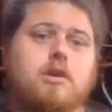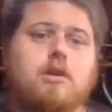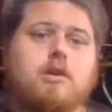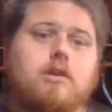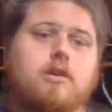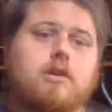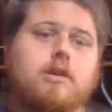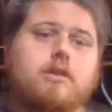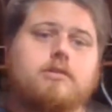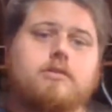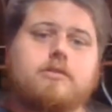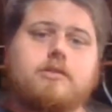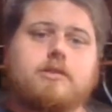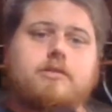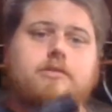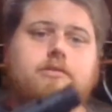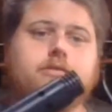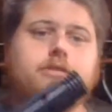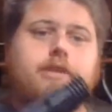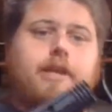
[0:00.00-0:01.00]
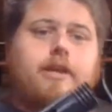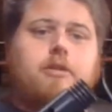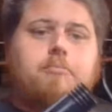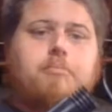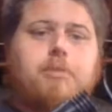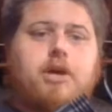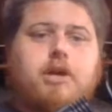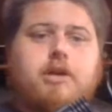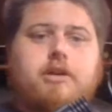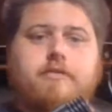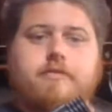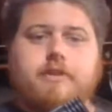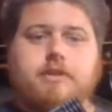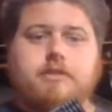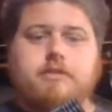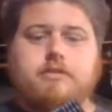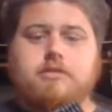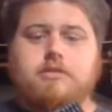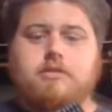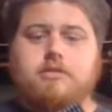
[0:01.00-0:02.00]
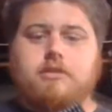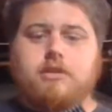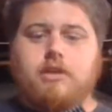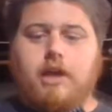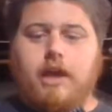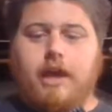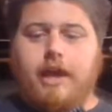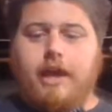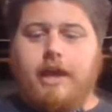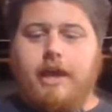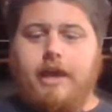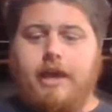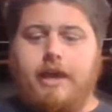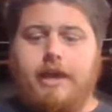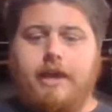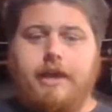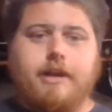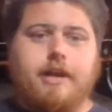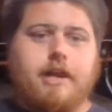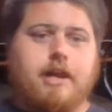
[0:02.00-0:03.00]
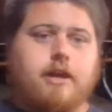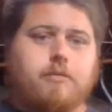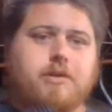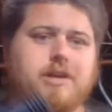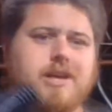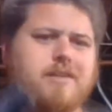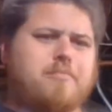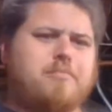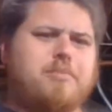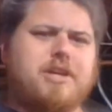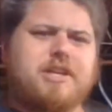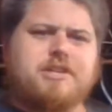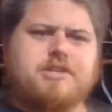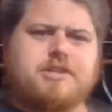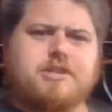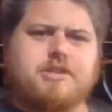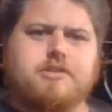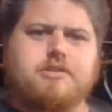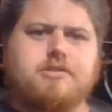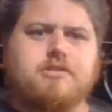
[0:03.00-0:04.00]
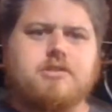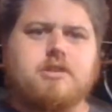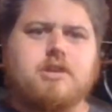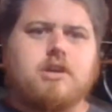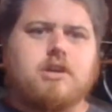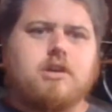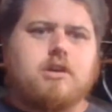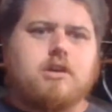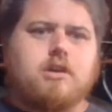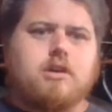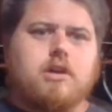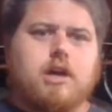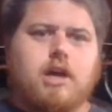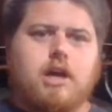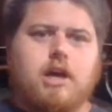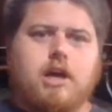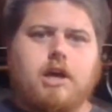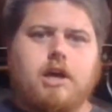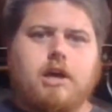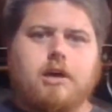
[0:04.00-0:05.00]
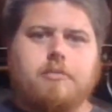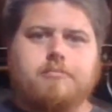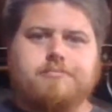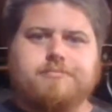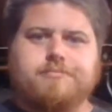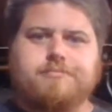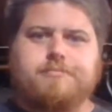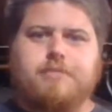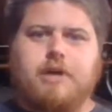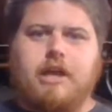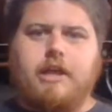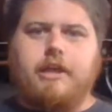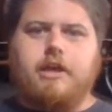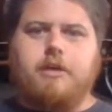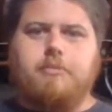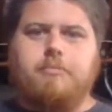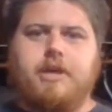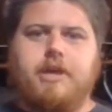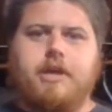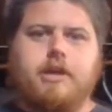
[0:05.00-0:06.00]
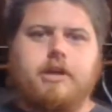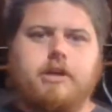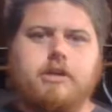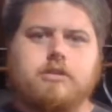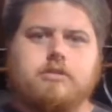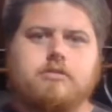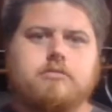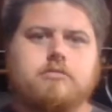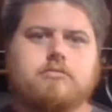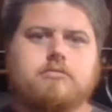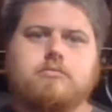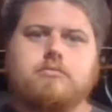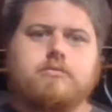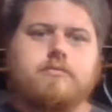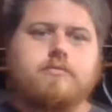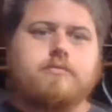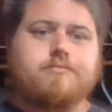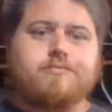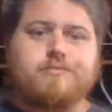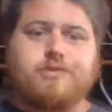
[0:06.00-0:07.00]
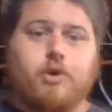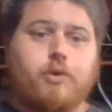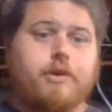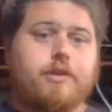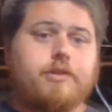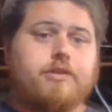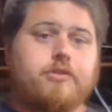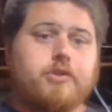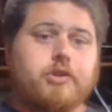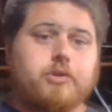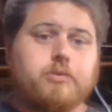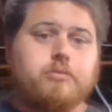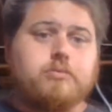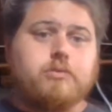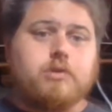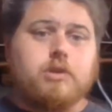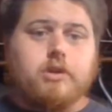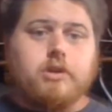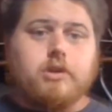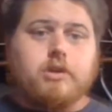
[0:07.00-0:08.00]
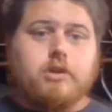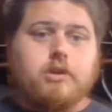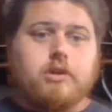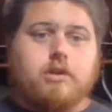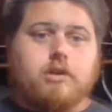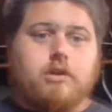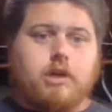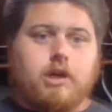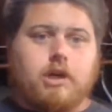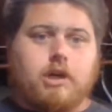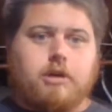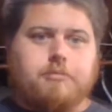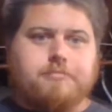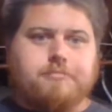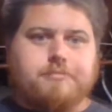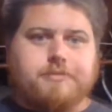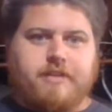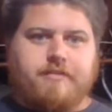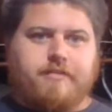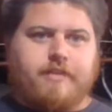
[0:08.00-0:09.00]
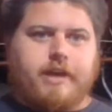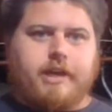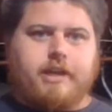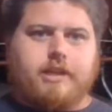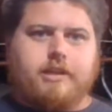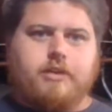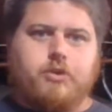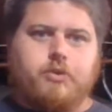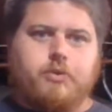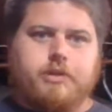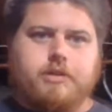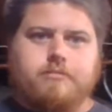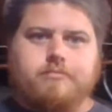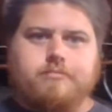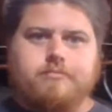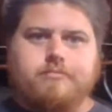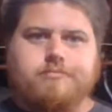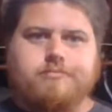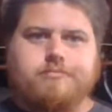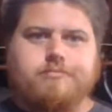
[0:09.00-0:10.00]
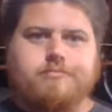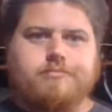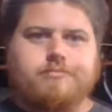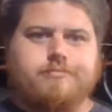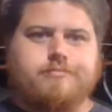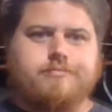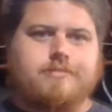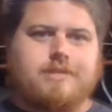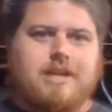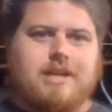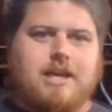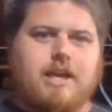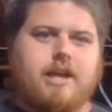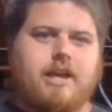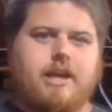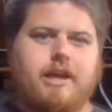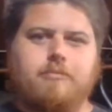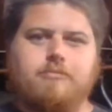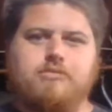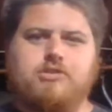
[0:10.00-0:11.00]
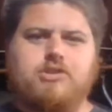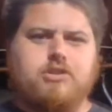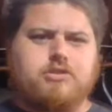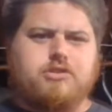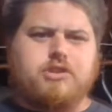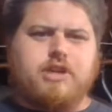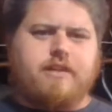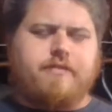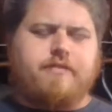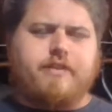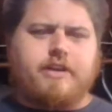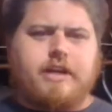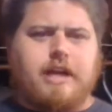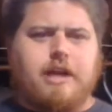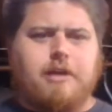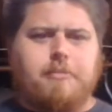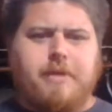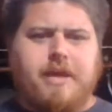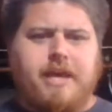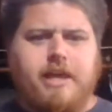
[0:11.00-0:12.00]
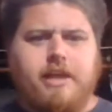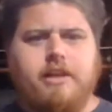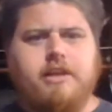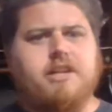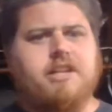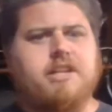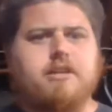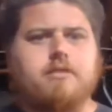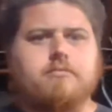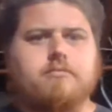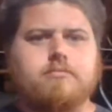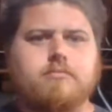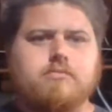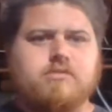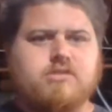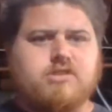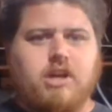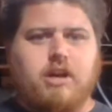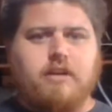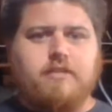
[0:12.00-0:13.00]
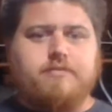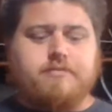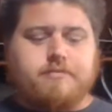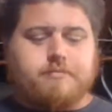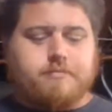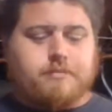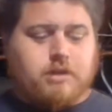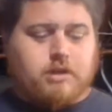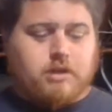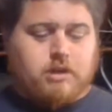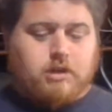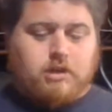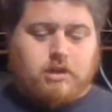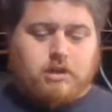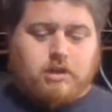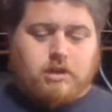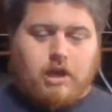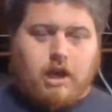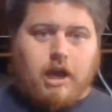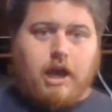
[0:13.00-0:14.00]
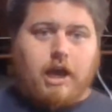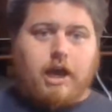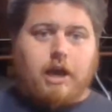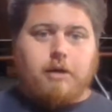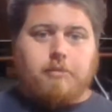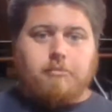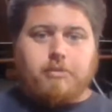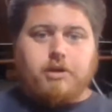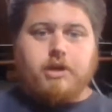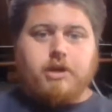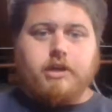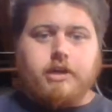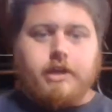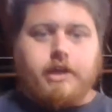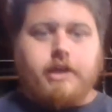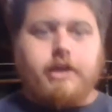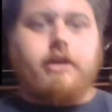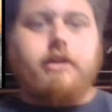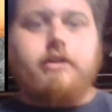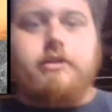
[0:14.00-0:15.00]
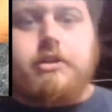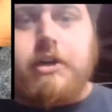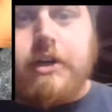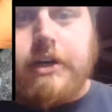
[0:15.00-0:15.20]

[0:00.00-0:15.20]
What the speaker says: That's the tail part of it, and I will have pictures probably up here going through if I can do it. I'm still trying to figure out my editing stuff, but it turned